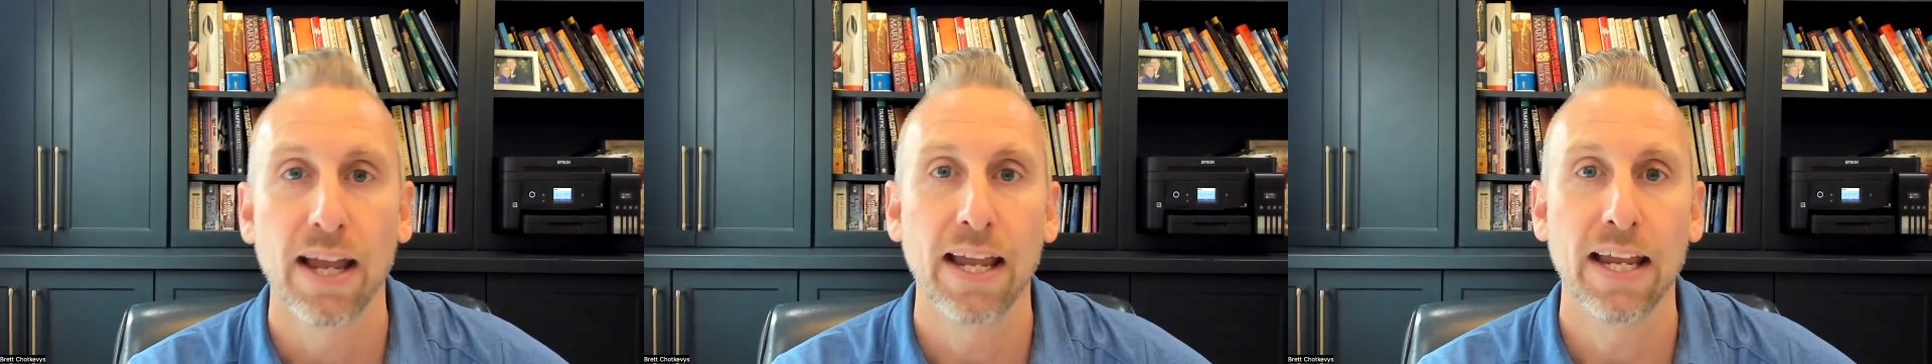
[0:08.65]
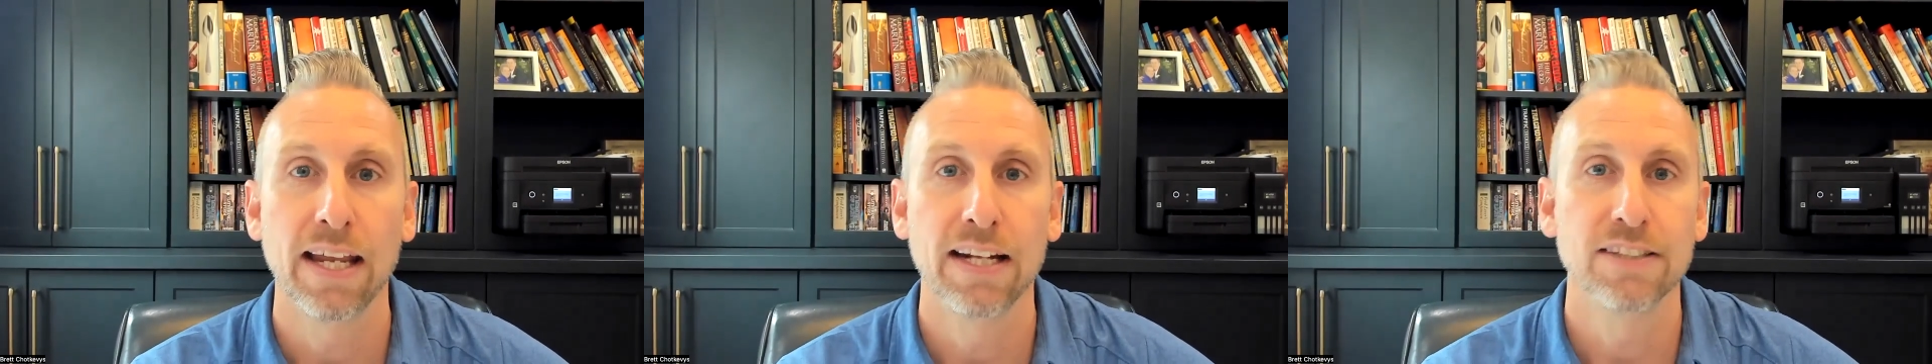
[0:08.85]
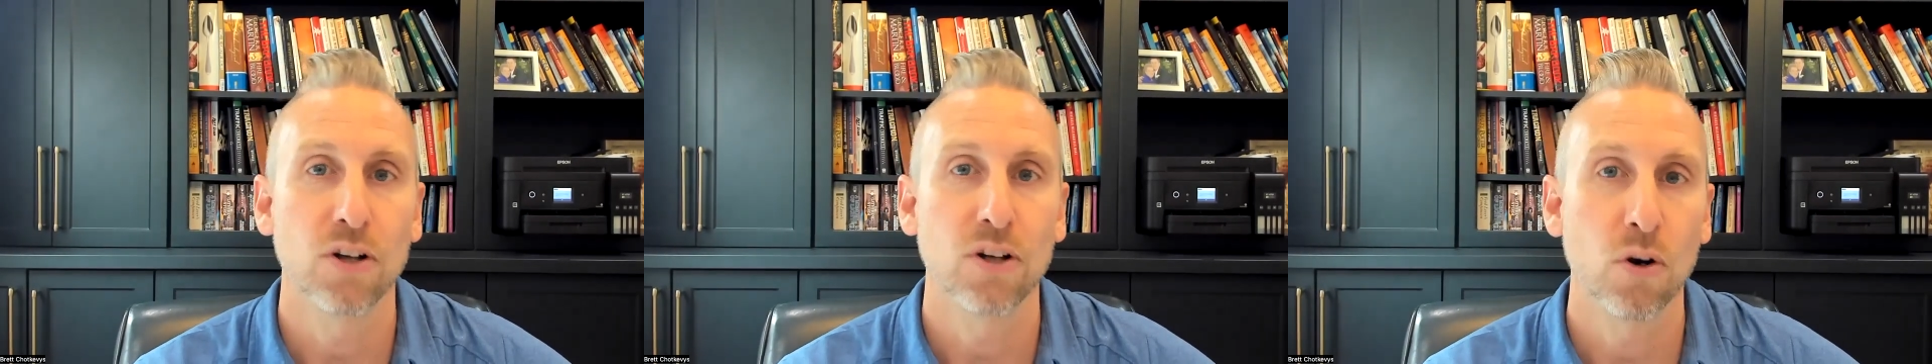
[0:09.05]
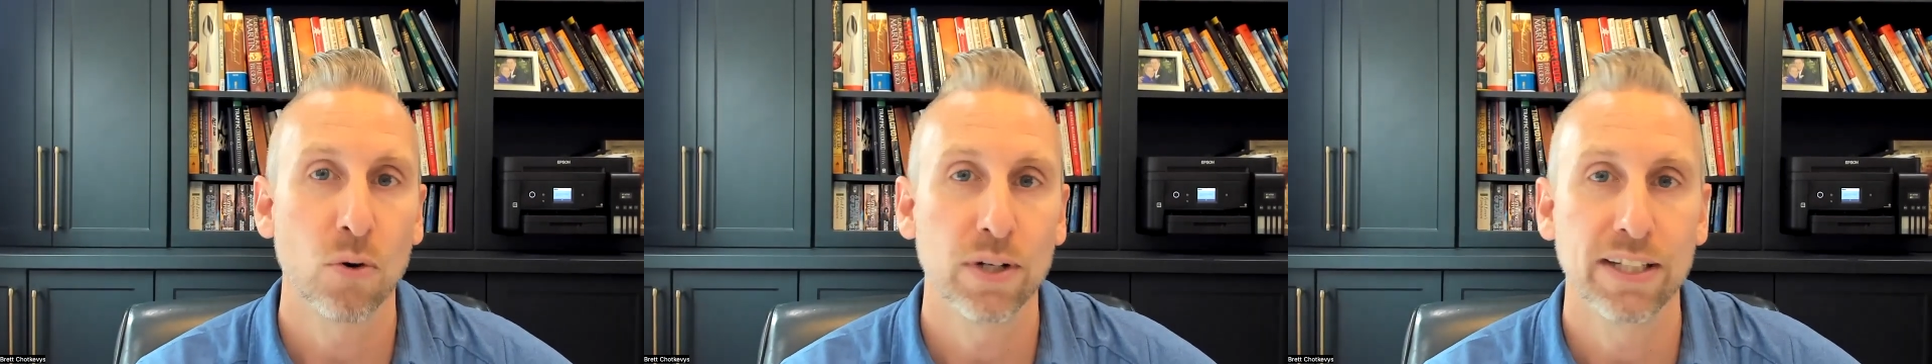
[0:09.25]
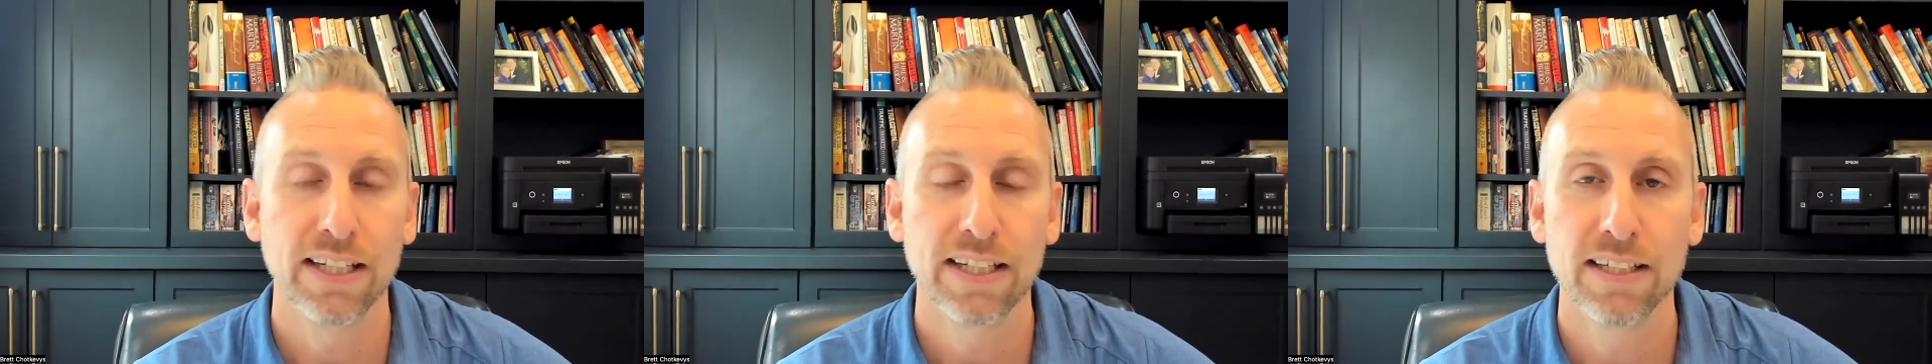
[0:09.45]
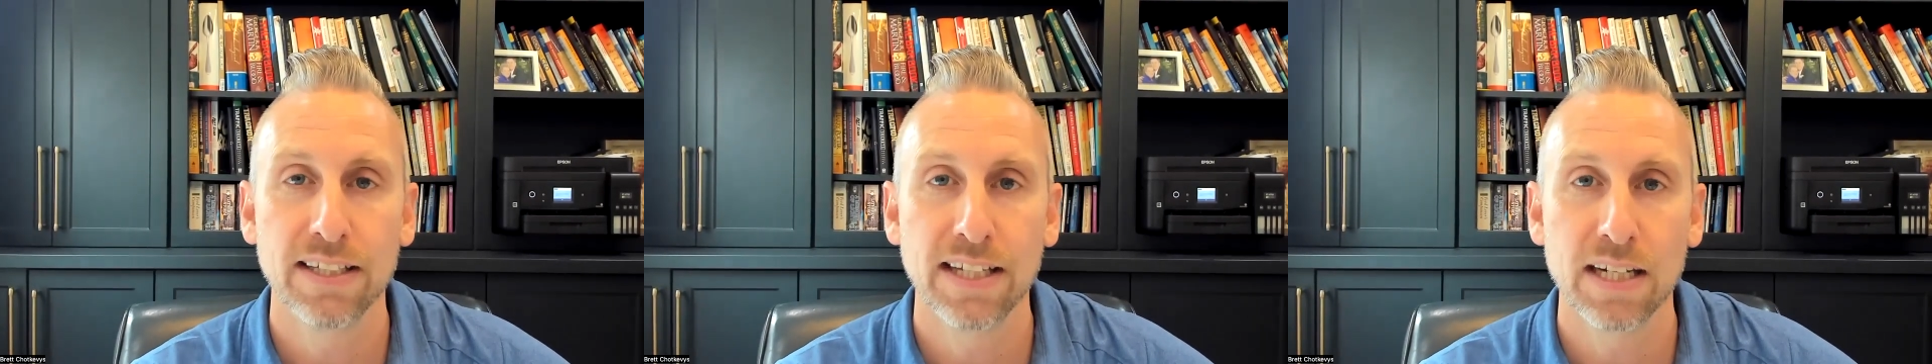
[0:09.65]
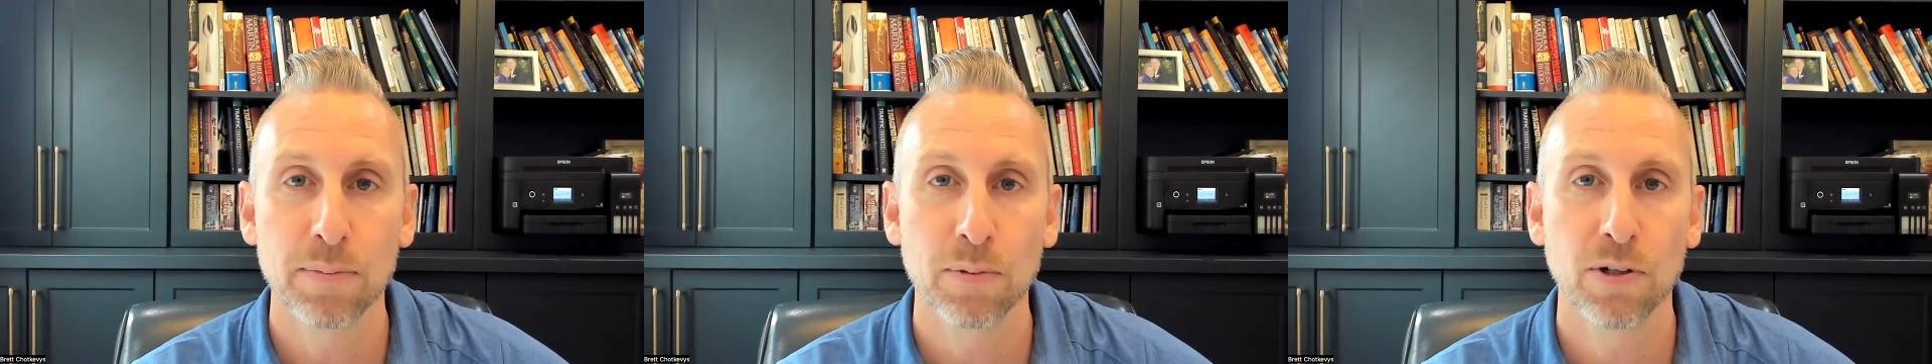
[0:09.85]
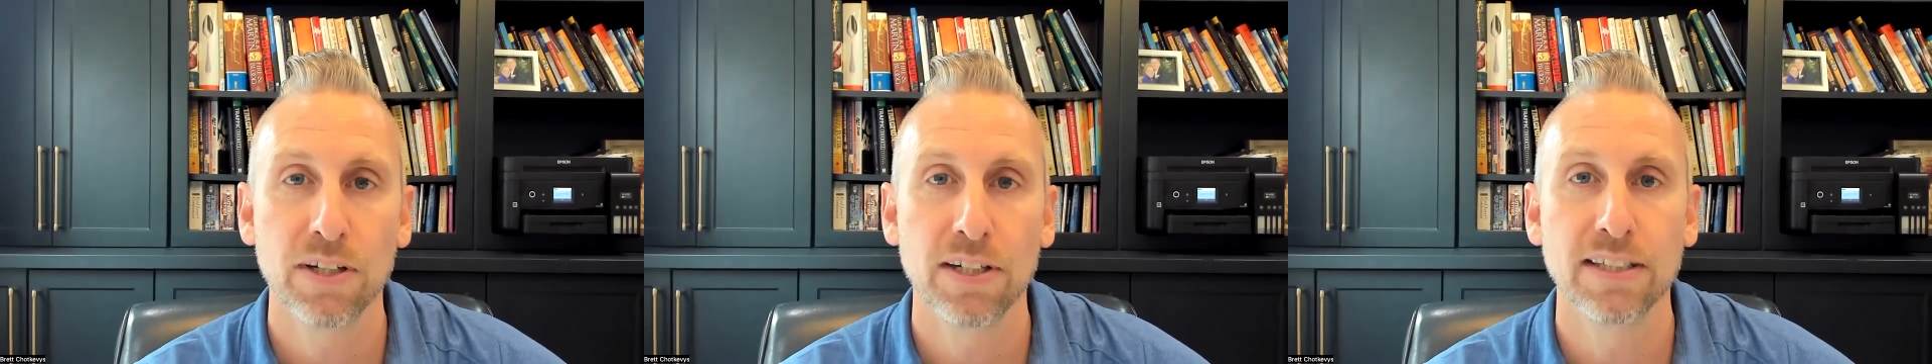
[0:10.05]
and it's already in a neighborhood,